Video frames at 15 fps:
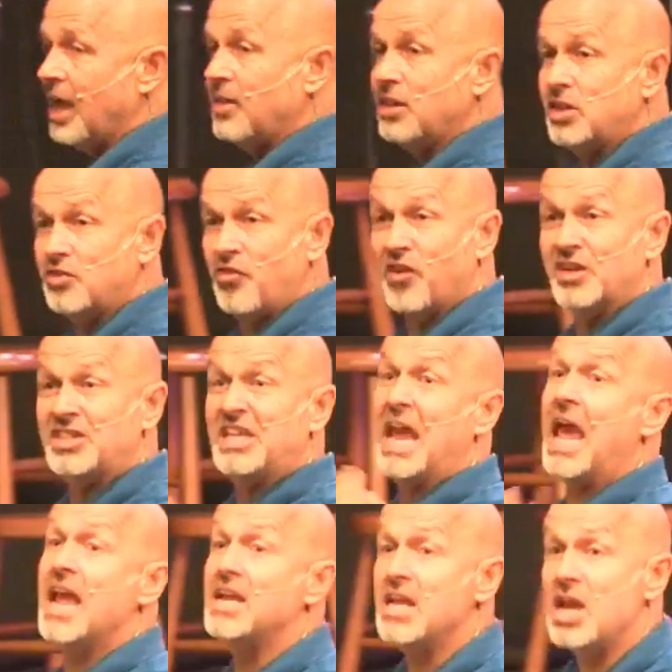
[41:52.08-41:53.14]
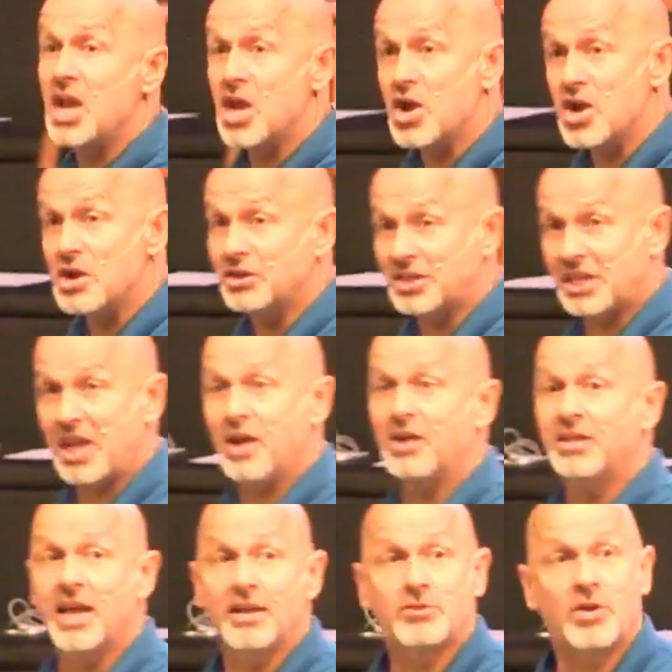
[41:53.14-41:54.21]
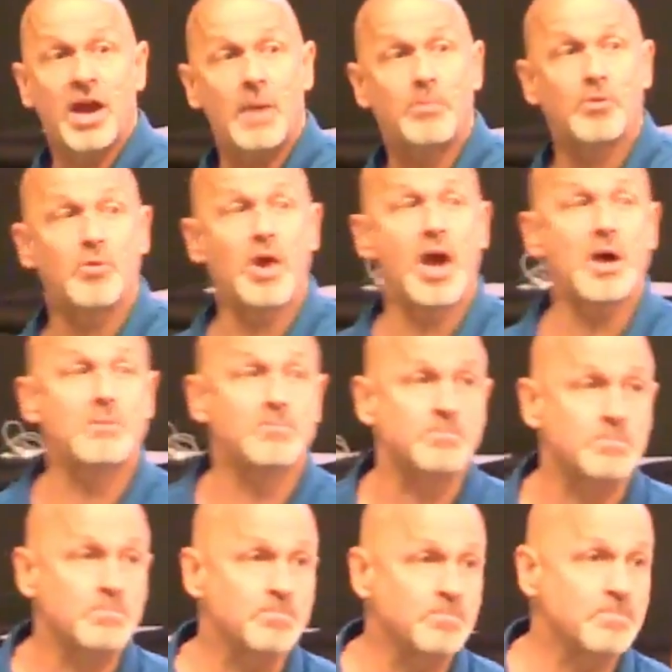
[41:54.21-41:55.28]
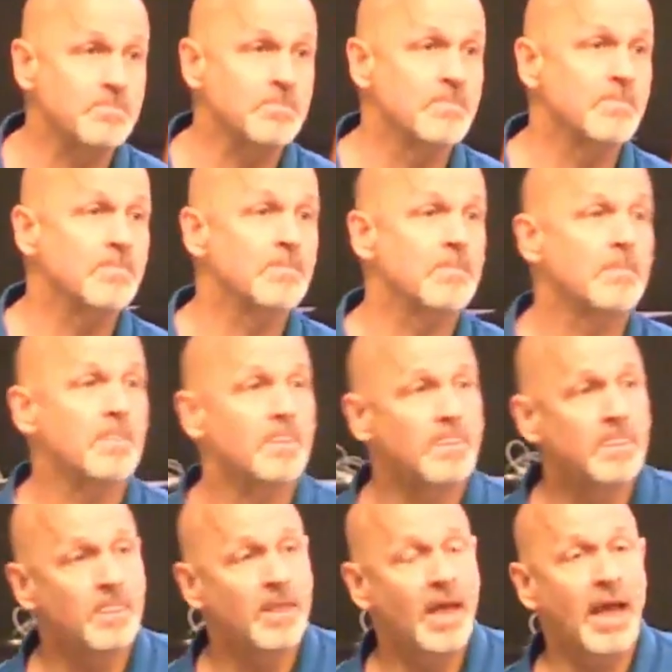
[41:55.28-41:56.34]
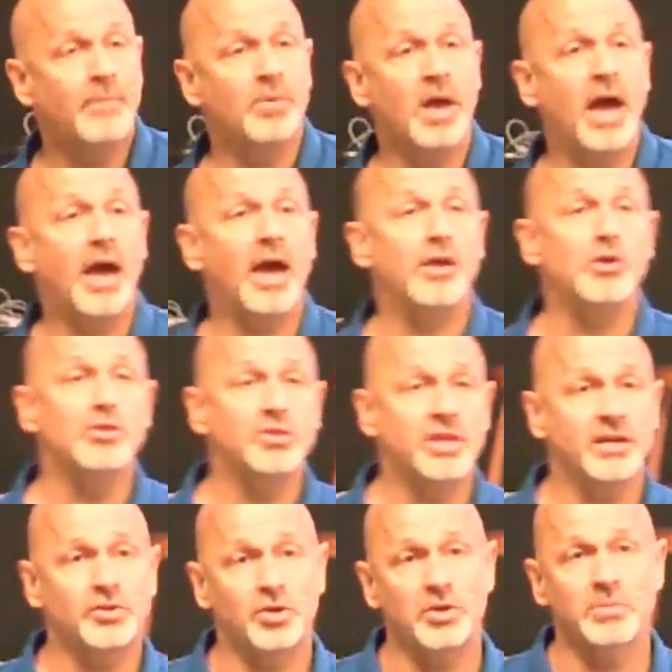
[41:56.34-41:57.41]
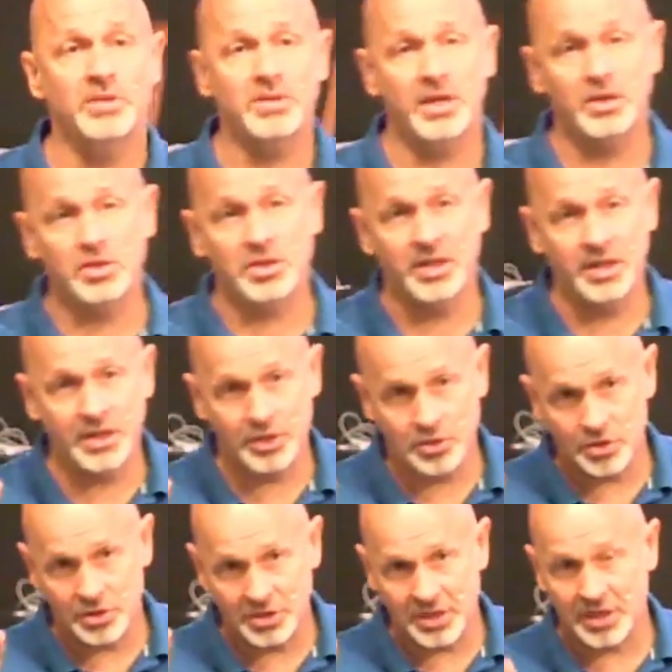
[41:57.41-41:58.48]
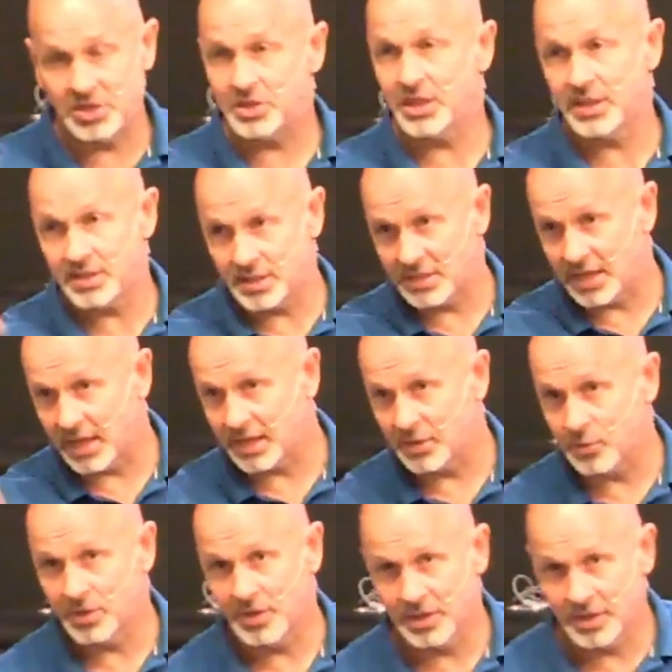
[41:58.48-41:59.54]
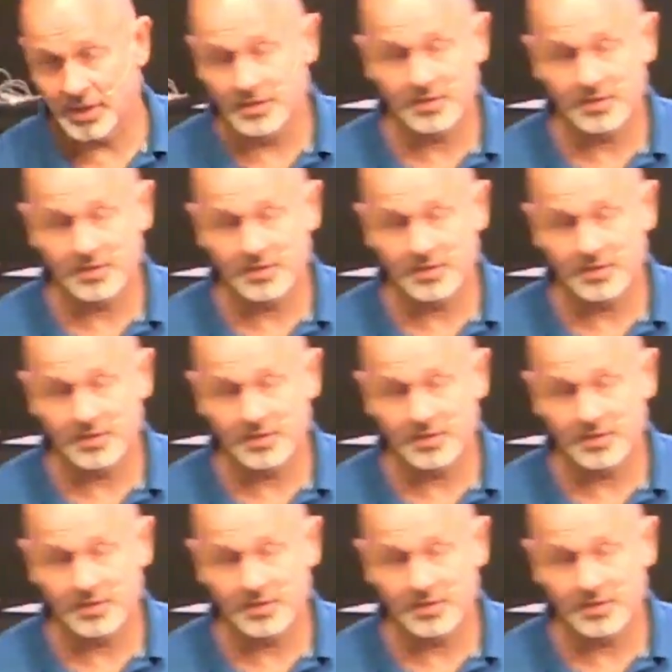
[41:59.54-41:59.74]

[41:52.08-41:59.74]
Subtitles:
And for 10 years, carried that crap around. I use that term intentionally to get your attention. That's exactly what it